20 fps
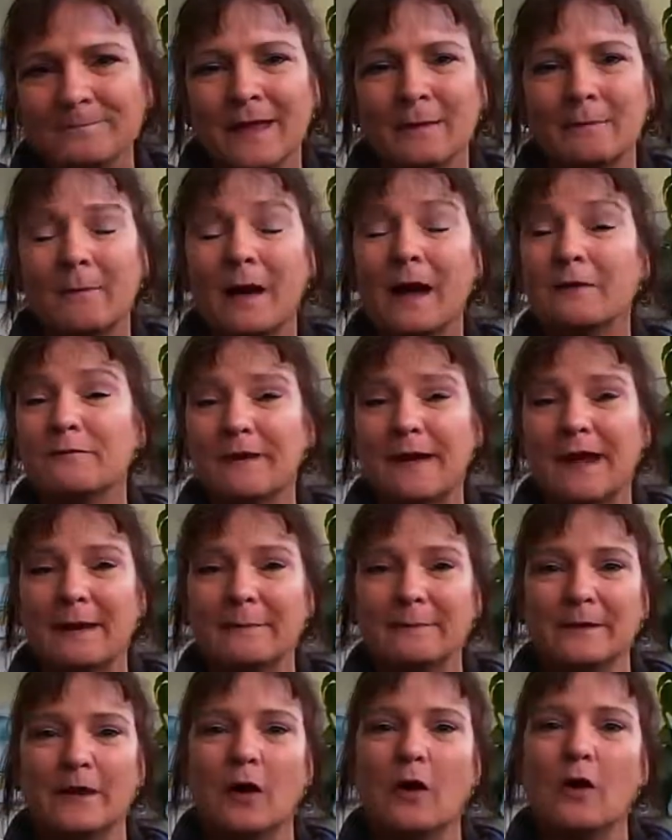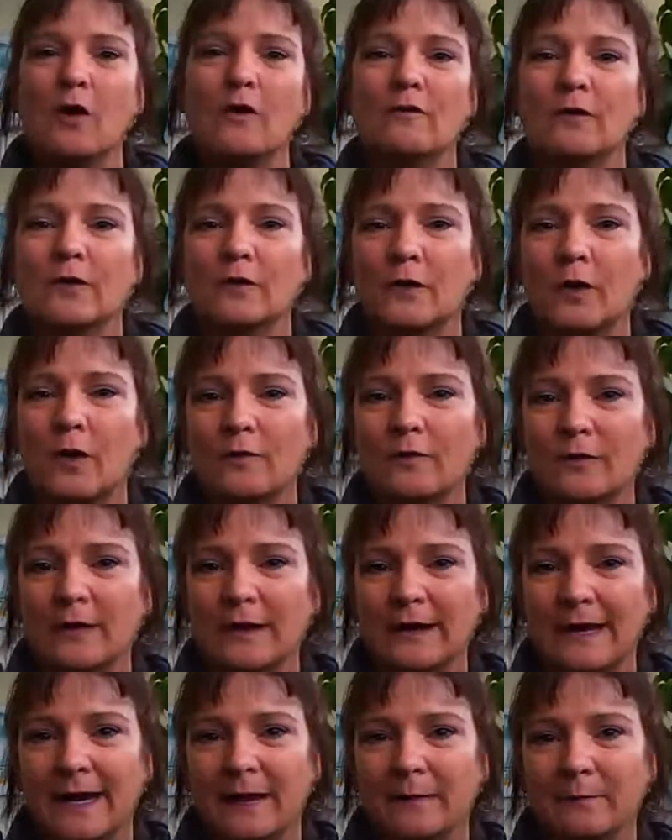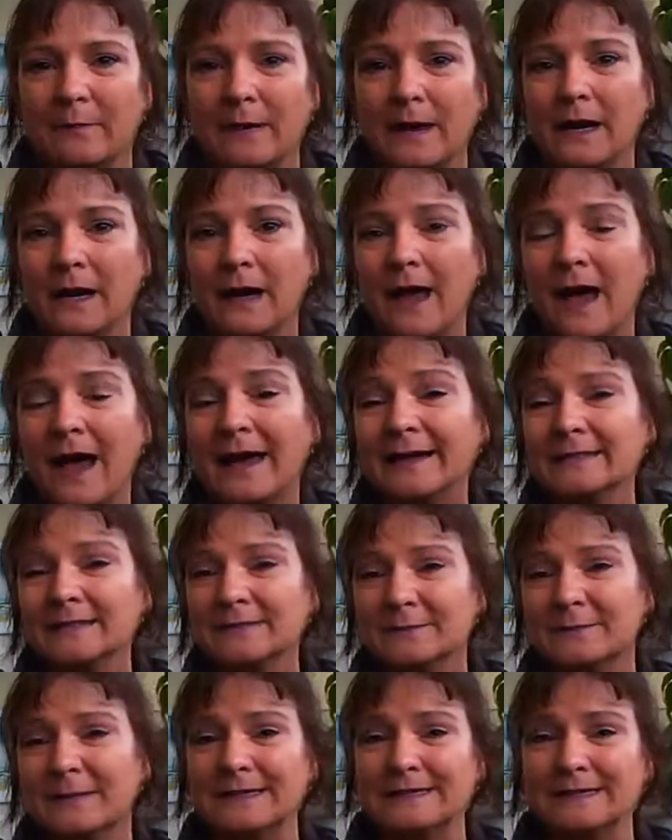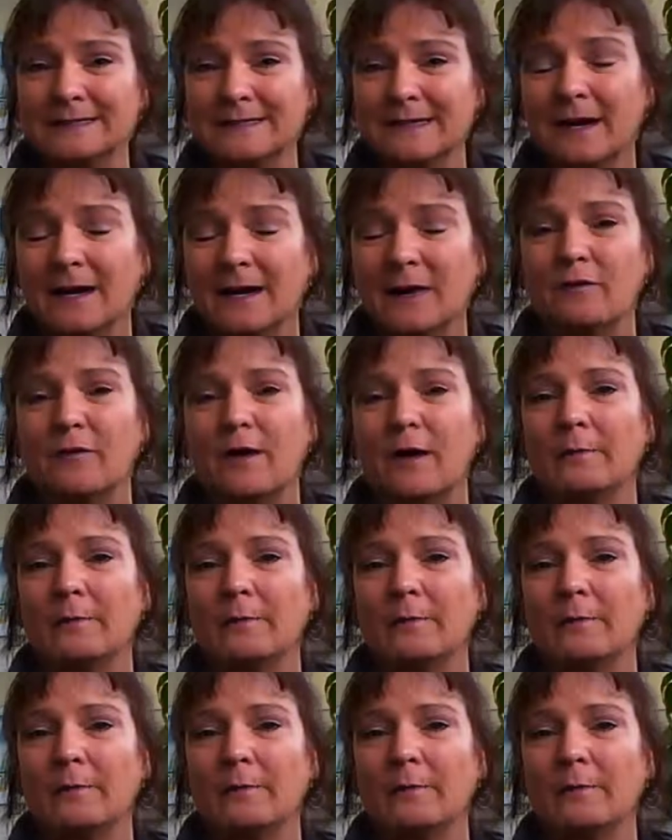my family over and over again by lying to myself